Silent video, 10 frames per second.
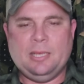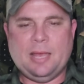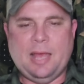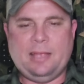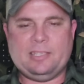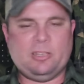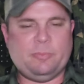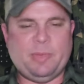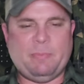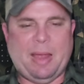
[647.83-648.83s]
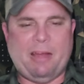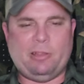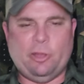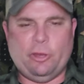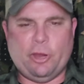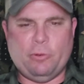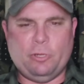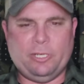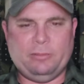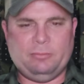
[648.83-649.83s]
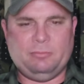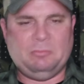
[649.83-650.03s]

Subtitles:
It's got the big Barrett logo on it,